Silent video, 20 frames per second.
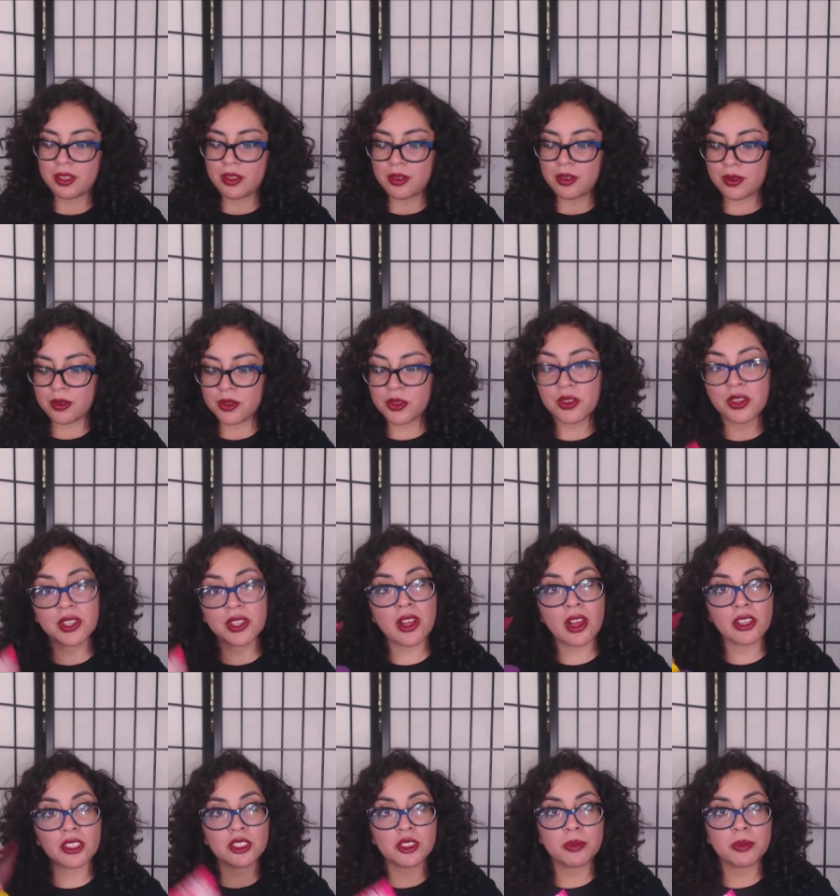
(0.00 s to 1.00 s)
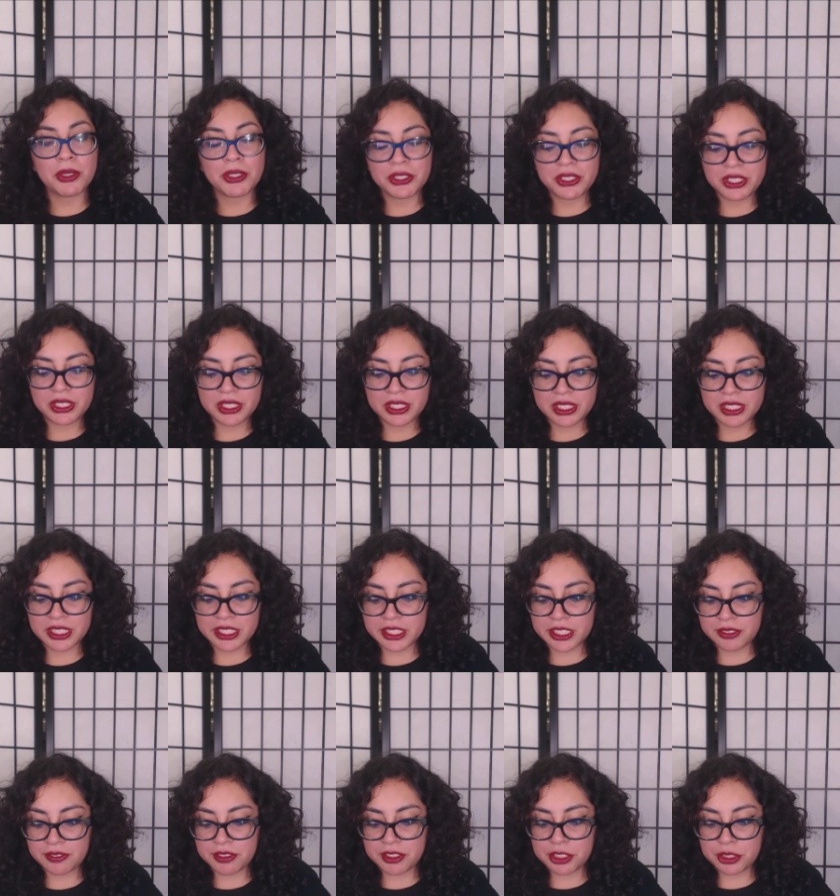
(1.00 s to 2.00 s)
So you can also purchase these
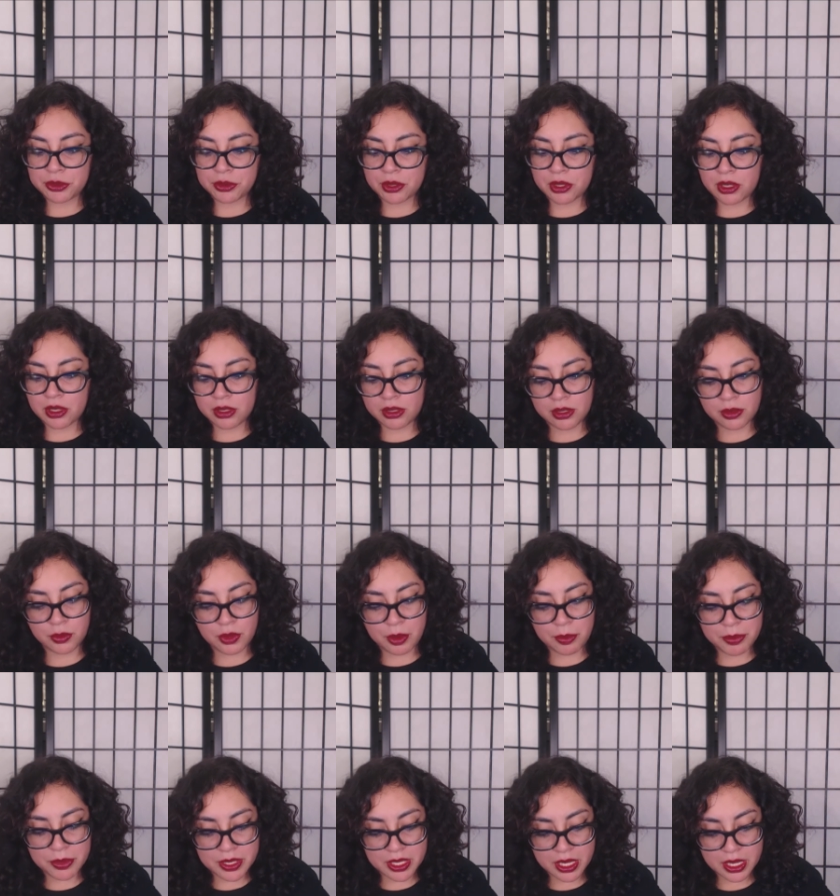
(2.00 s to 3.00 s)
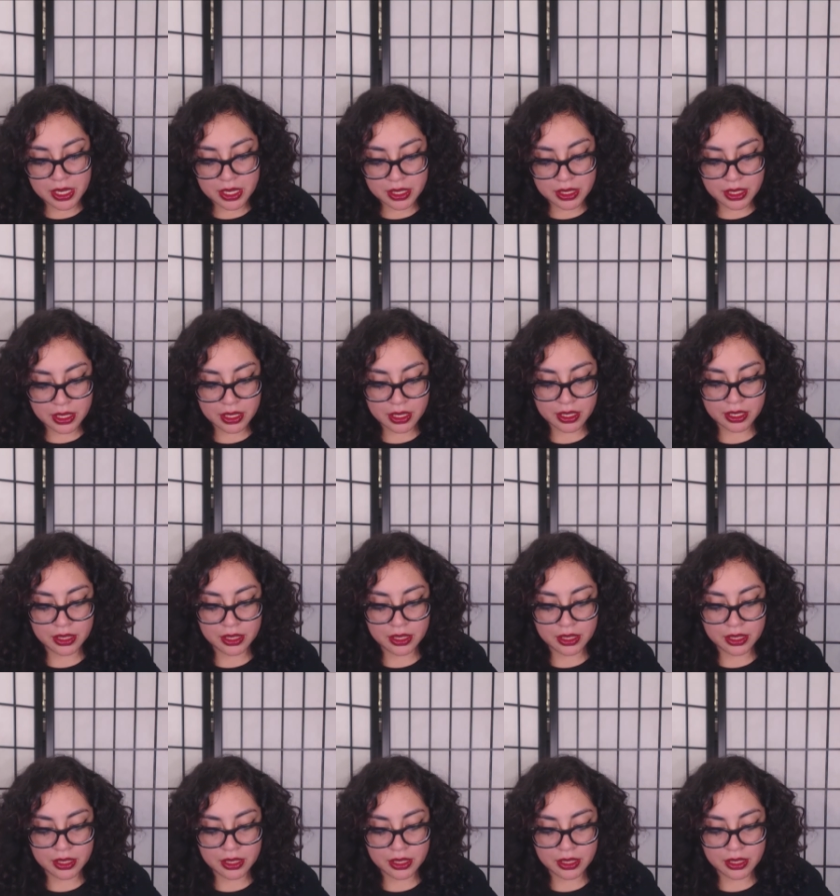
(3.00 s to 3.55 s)
individual on the website.